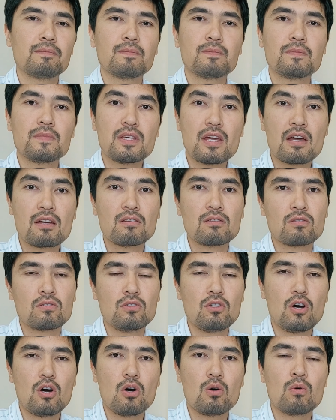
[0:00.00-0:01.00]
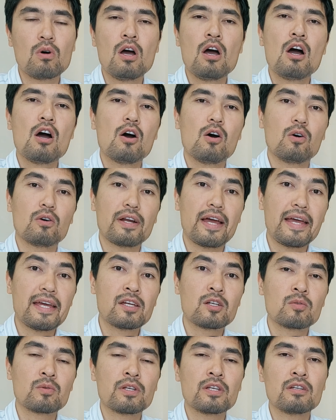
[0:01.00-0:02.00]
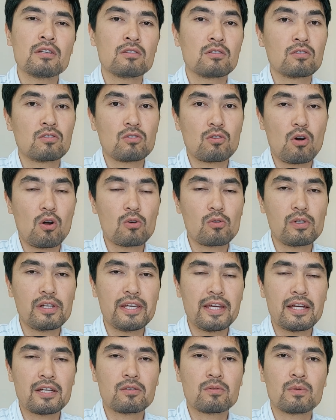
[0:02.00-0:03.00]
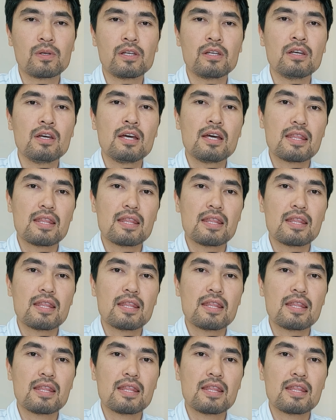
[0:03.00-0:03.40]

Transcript: yes, no, or agree, strongly agree,